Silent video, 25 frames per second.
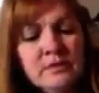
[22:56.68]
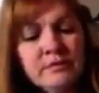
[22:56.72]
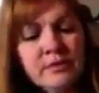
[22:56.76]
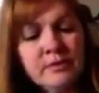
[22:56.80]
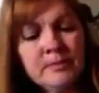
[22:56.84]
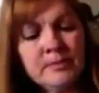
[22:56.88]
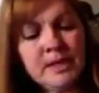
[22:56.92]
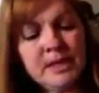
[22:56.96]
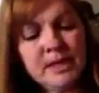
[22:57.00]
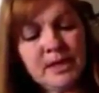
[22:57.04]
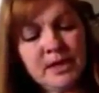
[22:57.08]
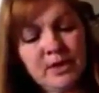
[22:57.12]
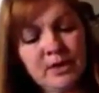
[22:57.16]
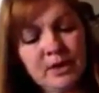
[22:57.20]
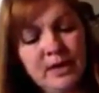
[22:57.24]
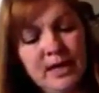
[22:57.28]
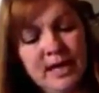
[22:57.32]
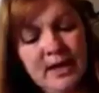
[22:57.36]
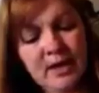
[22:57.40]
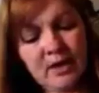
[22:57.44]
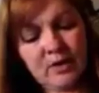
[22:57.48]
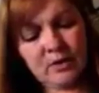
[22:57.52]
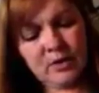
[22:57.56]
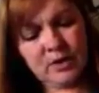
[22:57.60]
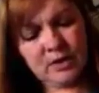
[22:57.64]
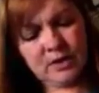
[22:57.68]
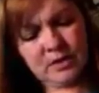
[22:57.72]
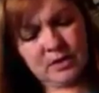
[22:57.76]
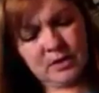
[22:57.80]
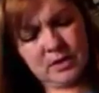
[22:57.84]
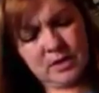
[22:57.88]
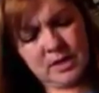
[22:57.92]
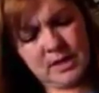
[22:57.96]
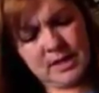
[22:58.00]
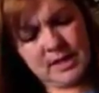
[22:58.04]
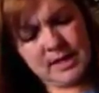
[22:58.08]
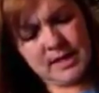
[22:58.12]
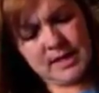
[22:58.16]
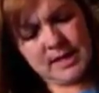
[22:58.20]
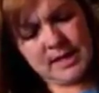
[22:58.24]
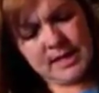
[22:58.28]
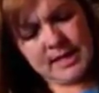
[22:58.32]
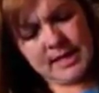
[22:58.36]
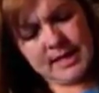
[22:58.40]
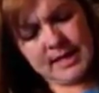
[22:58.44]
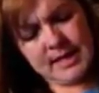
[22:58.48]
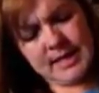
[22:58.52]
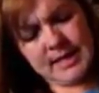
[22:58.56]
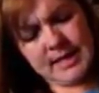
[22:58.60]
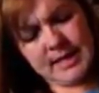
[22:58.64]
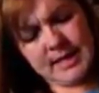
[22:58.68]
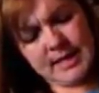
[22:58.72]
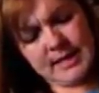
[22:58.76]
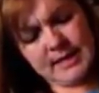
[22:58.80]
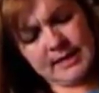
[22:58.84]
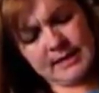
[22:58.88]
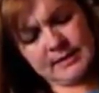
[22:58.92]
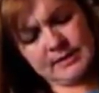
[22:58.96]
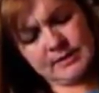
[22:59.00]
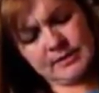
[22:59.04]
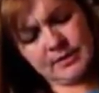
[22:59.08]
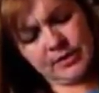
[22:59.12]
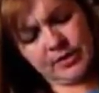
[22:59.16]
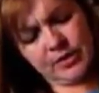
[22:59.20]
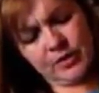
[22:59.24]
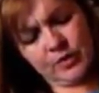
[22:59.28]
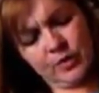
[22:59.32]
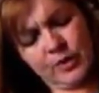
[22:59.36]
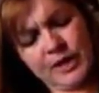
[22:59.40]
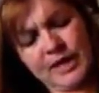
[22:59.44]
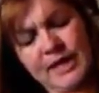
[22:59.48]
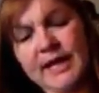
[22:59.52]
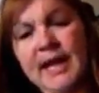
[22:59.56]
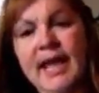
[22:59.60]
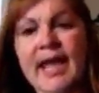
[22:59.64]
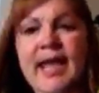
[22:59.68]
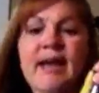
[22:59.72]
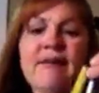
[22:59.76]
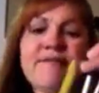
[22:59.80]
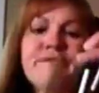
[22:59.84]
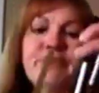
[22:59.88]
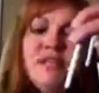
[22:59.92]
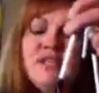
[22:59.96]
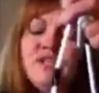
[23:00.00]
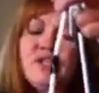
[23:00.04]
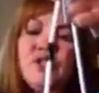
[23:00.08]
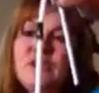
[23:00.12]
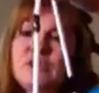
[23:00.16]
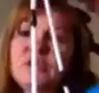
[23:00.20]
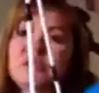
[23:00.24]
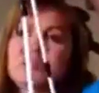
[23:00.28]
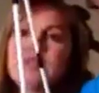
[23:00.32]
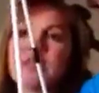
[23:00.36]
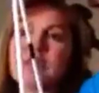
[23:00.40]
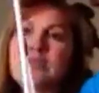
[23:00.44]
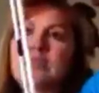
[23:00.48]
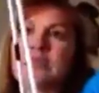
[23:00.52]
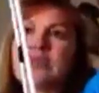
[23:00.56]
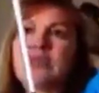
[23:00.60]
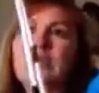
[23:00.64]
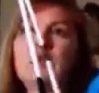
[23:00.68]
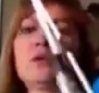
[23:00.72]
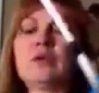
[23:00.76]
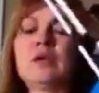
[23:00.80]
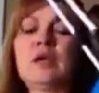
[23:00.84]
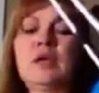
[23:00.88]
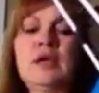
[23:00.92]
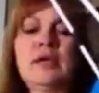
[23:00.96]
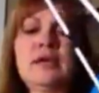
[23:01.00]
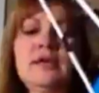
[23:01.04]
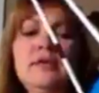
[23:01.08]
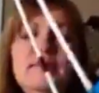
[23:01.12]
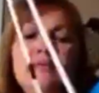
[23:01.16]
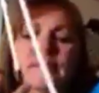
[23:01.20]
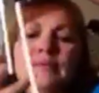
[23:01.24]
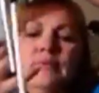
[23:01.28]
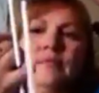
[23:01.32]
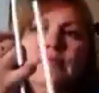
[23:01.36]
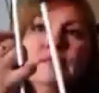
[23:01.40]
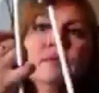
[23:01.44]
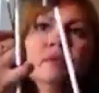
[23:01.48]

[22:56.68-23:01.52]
from here down, is 3.5 inches. Okay?